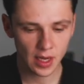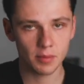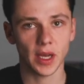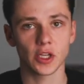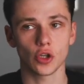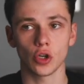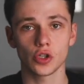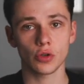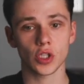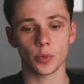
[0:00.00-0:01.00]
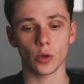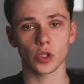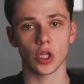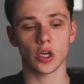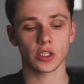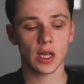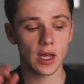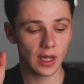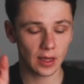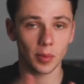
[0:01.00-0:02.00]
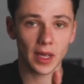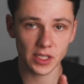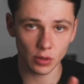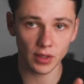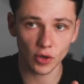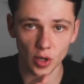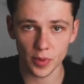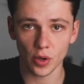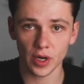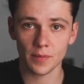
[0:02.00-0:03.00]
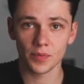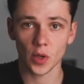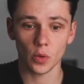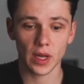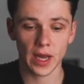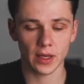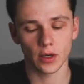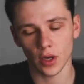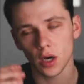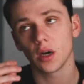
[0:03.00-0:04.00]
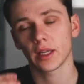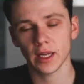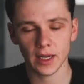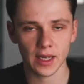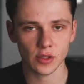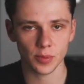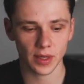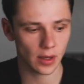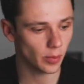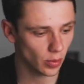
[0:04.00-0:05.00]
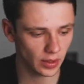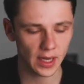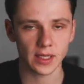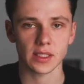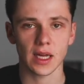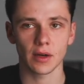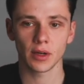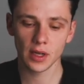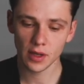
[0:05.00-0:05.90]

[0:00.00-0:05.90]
making sure as soon as the ball is lost, that the players know they've got to be on it, okay, and they're not getting the heads up in the air, putting the heads down,